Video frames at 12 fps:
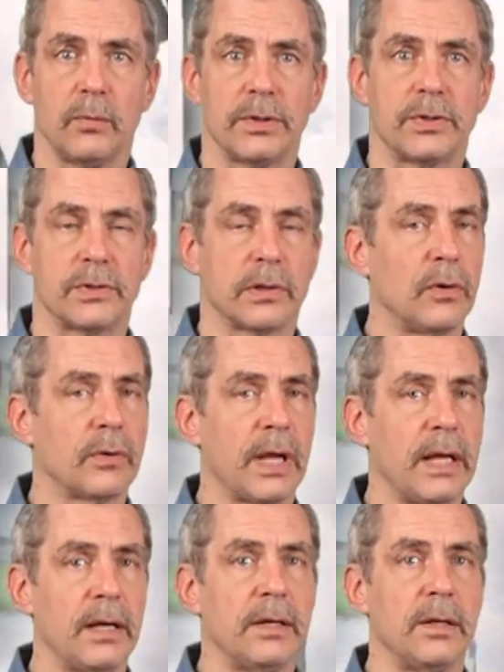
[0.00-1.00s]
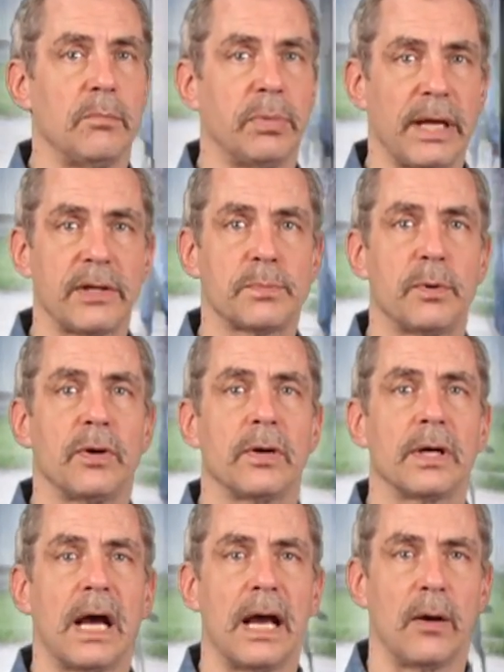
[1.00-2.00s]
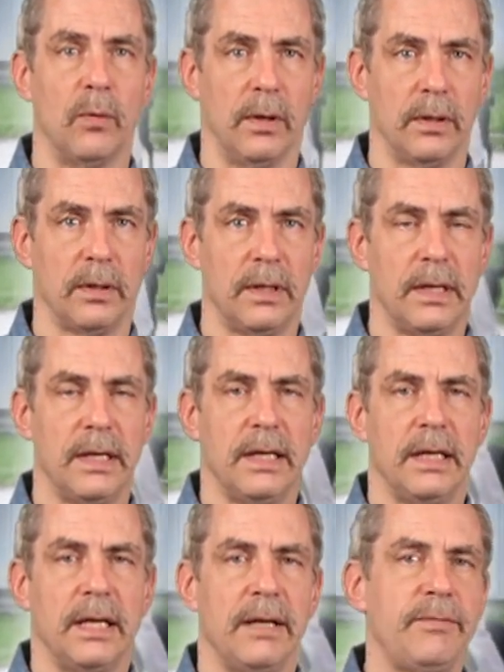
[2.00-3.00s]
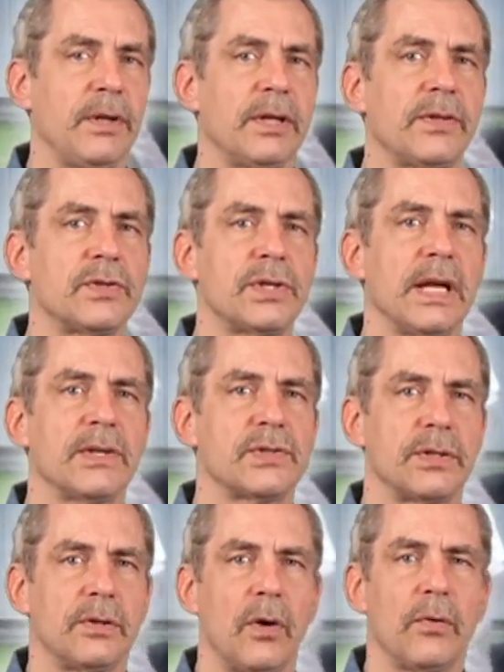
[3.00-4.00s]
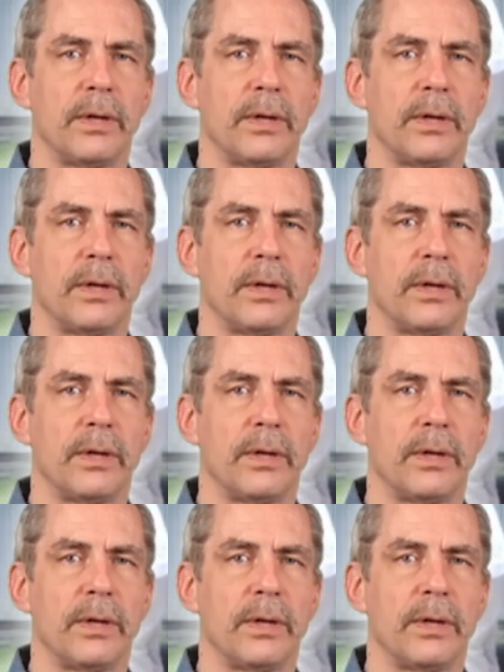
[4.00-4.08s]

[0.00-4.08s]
which is located in Blakesburg, Iowa. If you get the chance to go